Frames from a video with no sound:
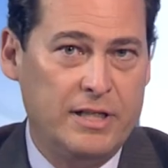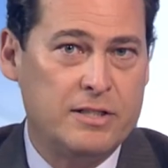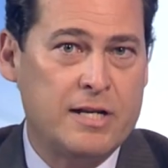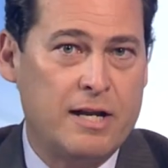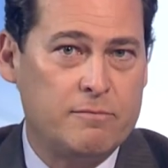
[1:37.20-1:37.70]

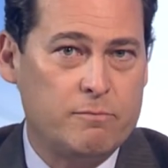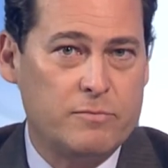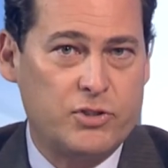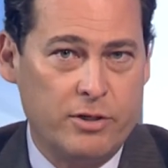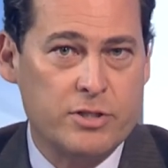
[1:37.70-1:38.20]
he's not
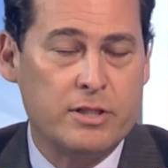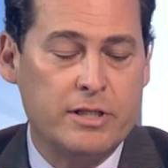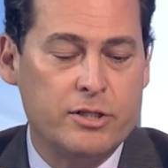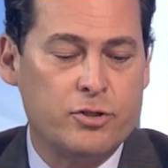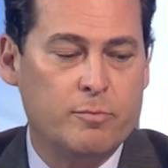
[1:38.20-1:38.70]

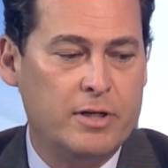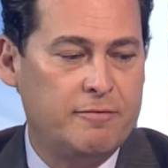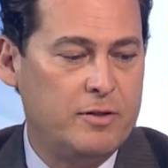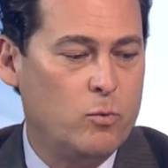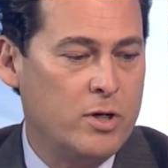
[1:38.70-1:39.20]
seriously injured, but
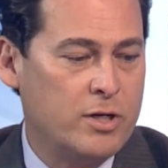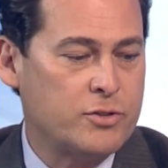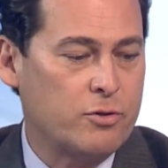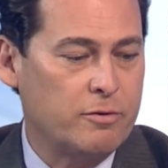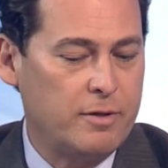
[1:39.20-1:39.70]
if he
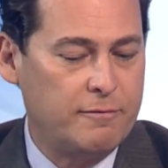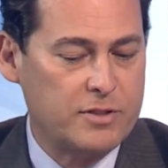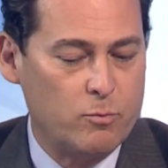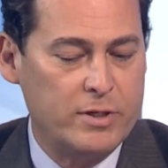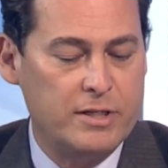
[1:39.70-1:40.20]
was or if
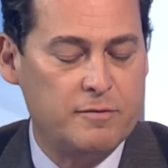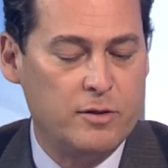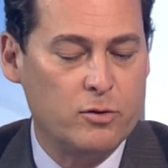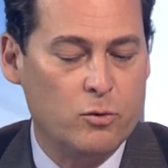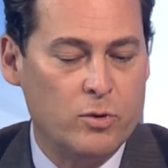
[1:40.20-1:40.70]
someone in his
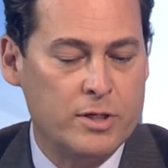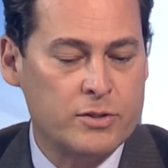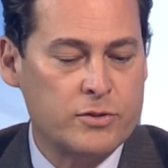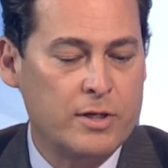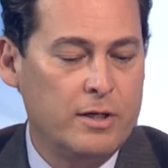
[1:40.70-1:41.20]
vehicle
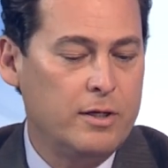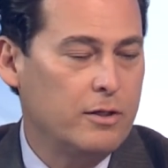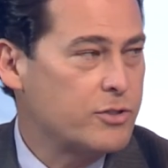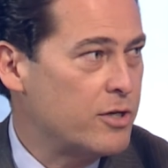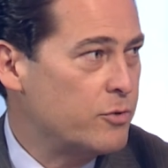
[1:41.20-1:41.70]
was,
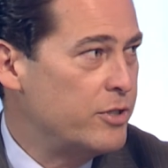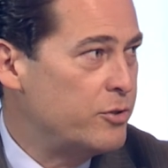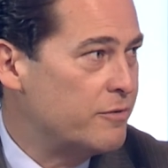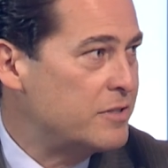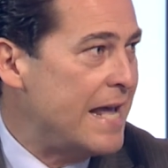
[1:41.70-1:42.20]
there's also an
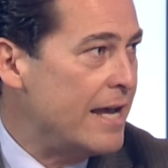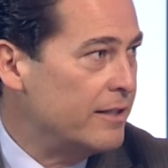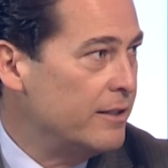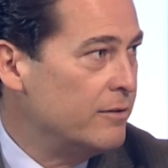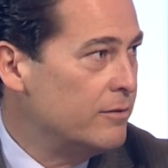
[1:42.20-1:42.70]
issue of
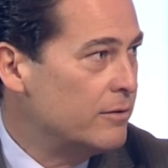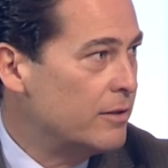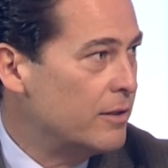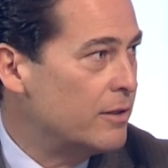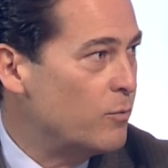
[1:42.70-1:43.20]
stacking
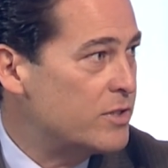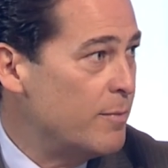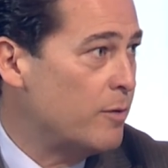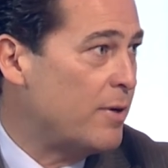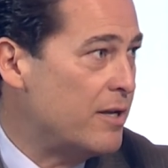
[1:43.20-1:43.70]
with
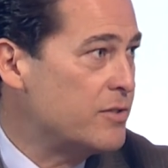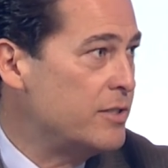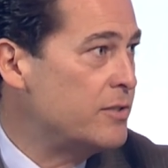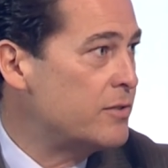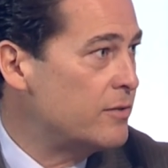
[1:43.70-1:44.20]
some other
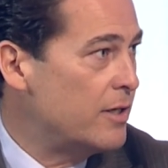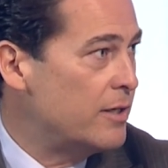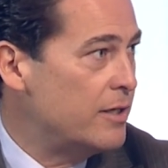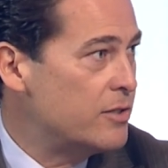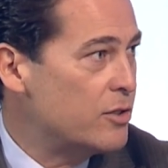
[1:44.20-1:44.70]
policies
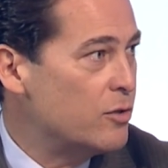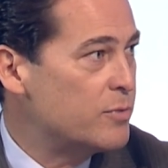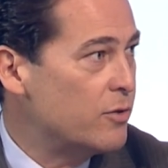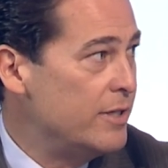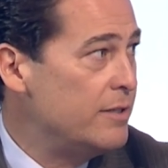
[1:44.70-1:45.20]
in his
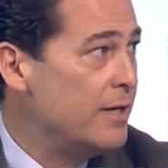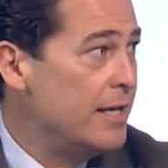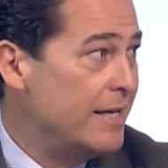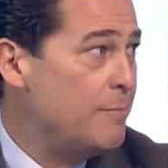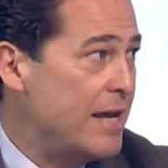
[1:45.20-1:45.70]
home. So he
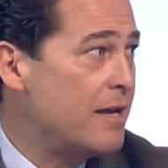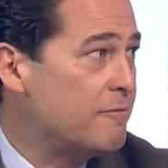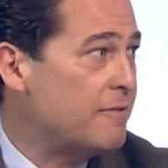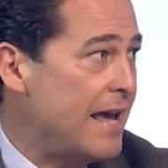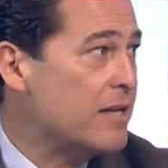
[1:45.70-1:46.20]
may
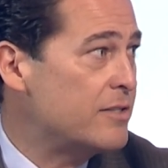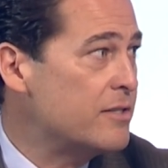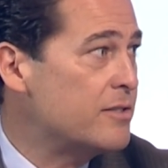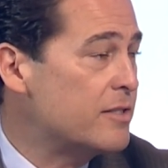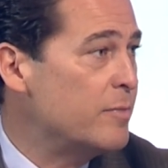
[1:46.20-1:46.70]
have
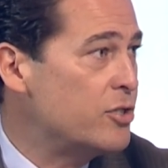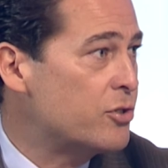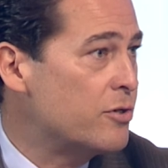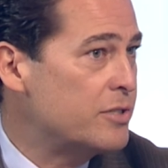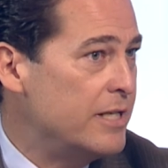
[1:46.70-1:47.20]
access to some
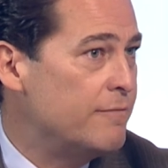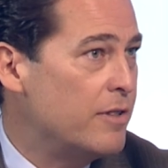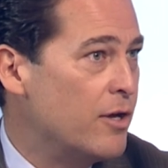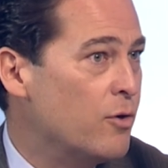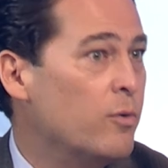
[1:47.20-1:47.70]
insurance
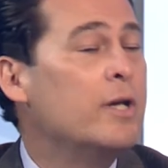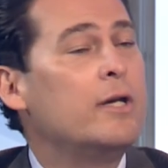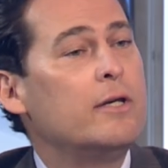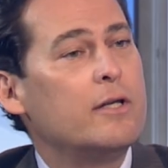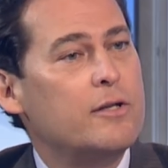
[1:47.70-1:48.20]
even though
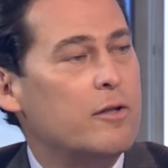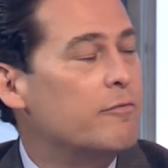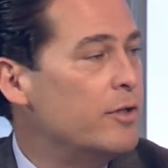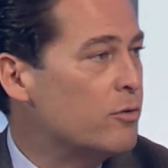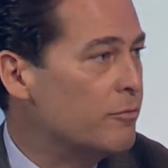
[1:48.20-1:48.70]
the
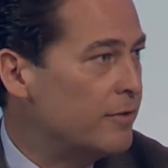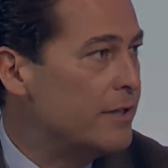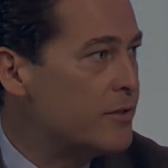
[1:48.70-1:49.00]
other vehicle fled the